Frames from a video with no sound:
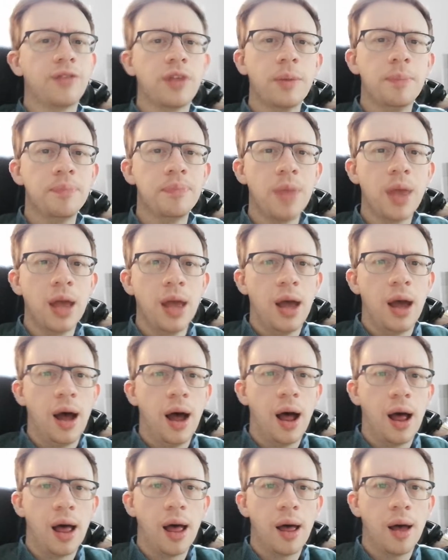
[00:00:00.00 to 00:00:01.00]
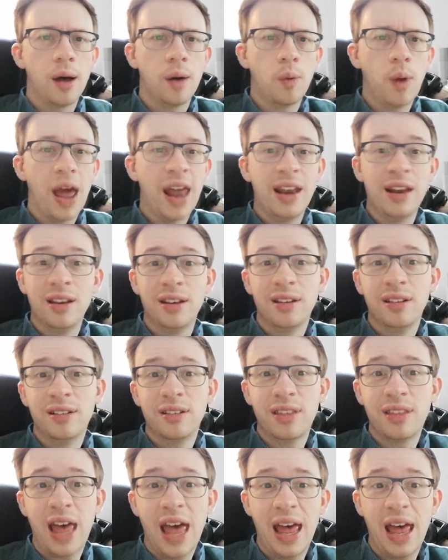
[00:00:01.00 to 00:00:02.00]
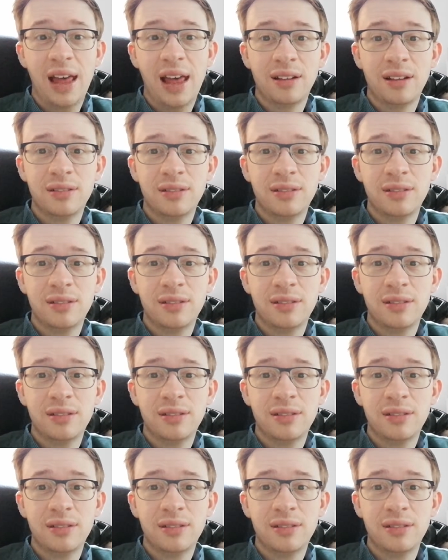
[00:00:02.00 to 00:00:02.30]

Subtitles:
them when they're